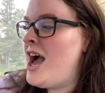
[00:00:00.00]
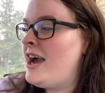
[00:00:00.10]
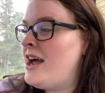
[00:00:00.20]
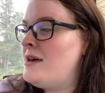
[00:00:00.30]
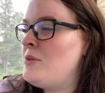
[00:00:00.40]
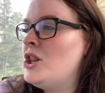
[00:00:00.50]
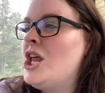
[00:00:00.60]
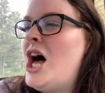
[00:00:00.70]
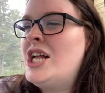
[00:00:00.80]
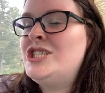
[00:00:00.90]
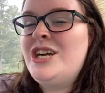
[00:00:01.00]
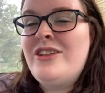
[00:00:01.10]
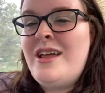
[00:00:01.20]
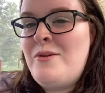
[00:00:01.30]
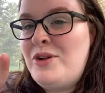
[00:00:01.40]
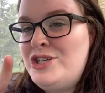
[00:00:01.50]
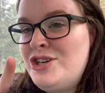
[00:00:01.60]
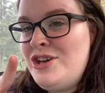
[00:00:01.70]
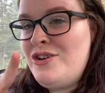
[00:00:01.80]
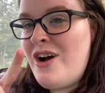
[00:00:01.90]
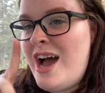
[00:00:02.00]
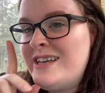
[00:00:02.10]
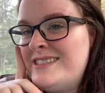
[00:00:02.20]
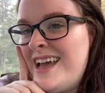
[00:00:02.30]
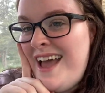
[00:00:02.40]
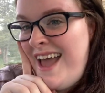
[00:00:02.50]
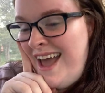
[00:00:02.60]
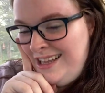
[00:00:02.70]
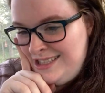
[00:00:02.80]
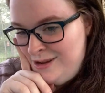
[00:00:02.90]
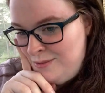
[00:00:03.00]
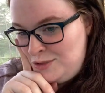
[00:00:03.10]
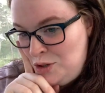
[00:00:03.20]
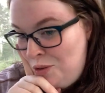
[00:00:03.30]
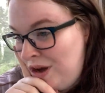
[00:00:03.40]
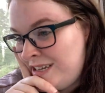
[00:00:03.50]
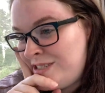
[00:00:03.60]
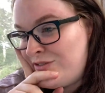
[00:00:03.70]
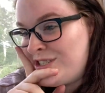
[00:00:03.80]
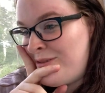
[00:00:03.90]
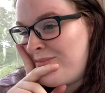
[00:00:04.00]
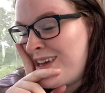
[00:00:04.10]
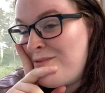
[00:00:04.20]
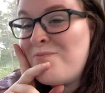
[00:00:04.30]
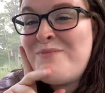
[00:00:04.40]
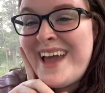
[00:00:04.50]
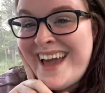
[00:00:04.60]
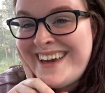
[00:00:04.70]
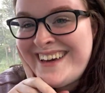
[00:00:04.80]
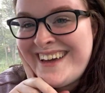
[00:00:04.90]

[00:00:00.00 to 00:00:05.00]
I got him a lawn chair that I'm going to show you guys and some toys for something big